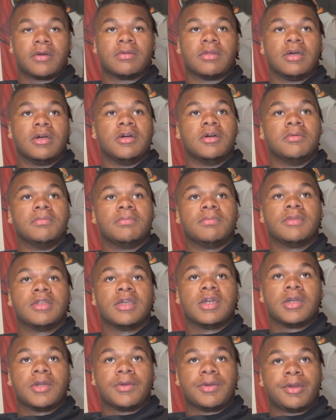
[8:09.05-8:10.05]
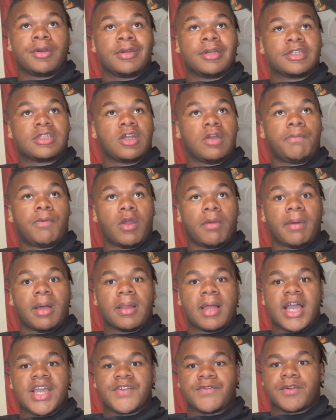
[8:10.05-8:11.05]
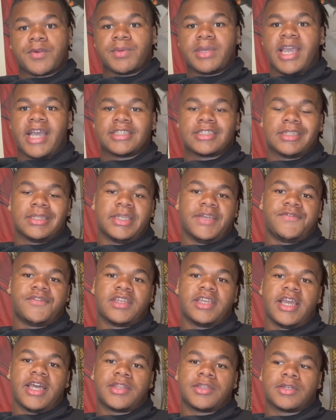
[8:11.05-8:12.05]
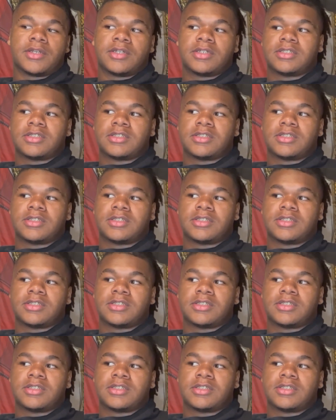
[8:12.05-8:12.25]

Um, we were to the point in my life where we had to live together.